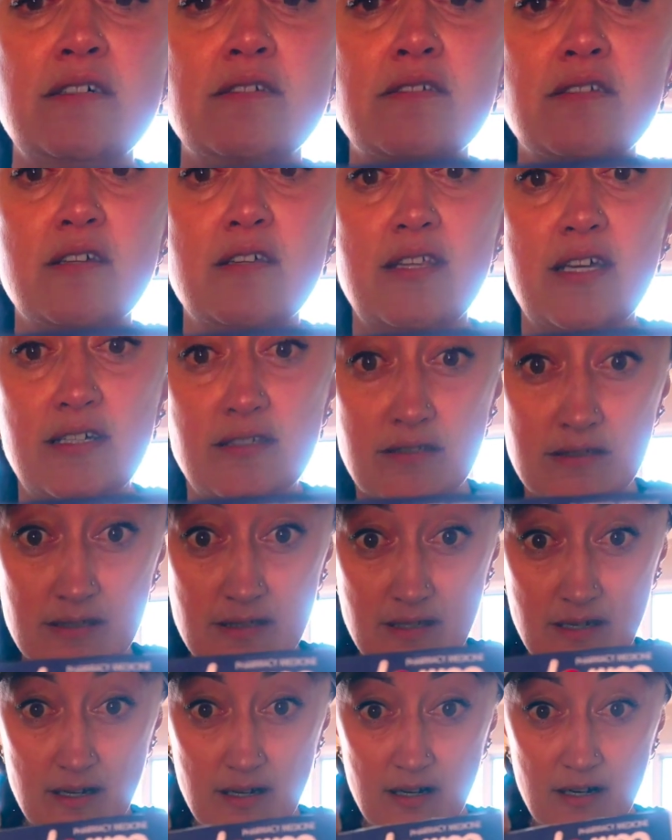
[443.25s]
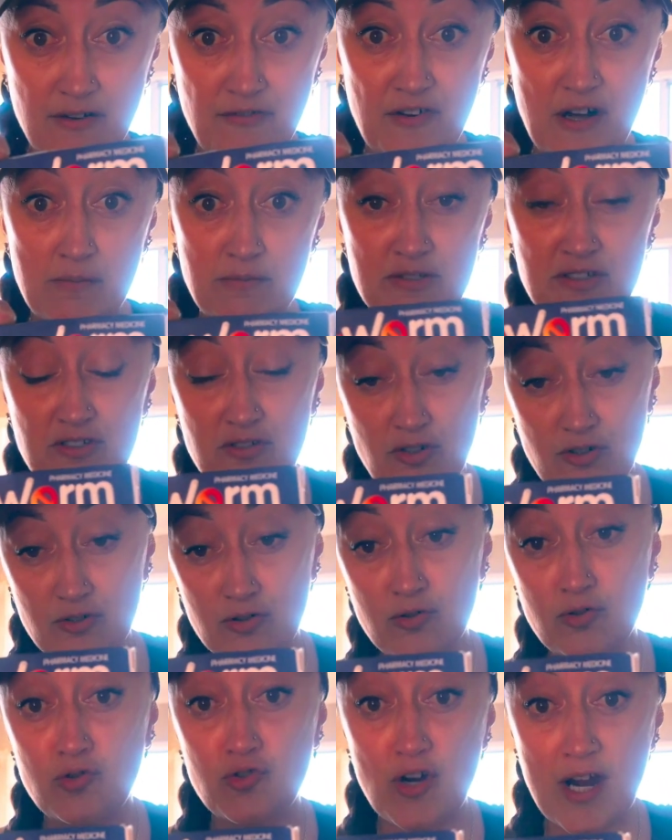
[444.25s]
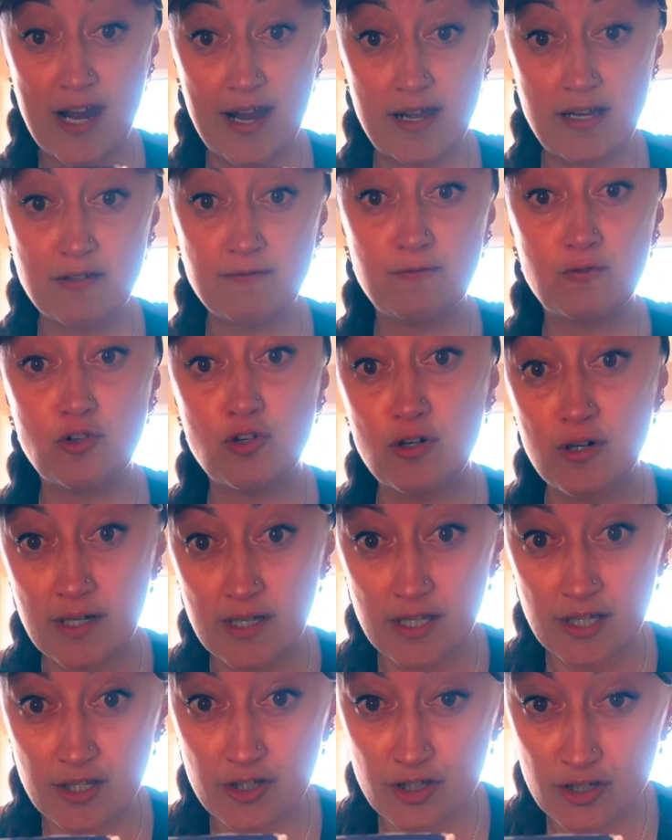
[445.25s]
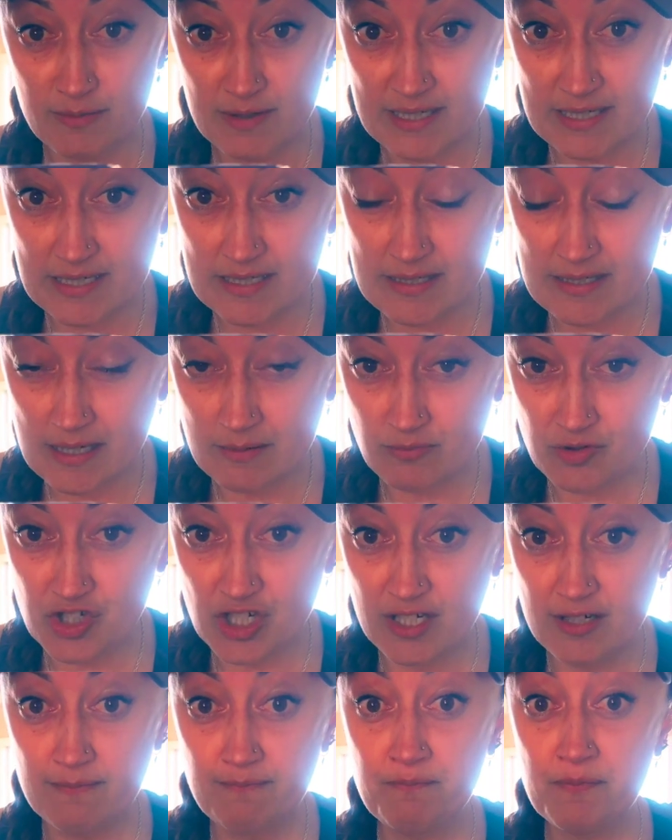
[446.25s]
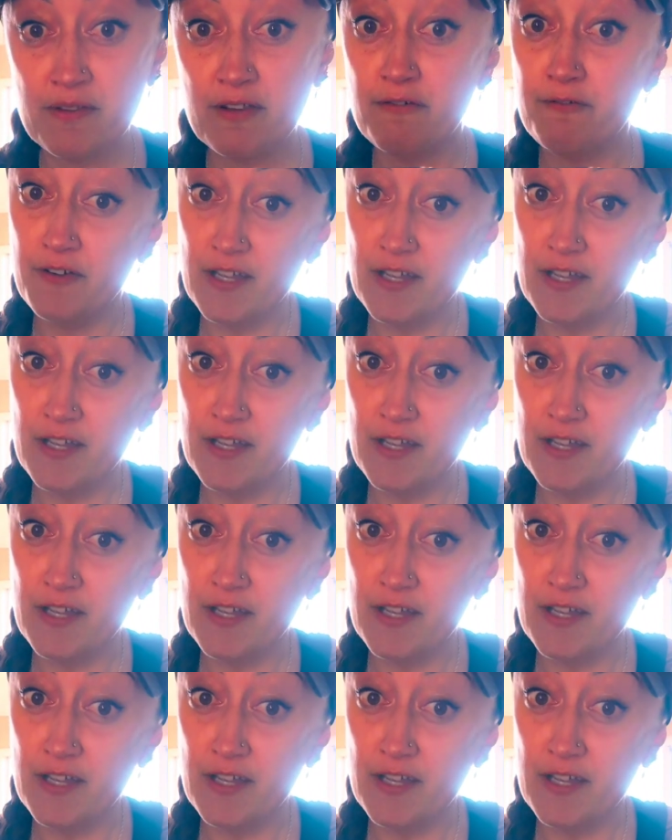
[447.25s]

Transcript: So that's the pharmaceutical grade for human consumption.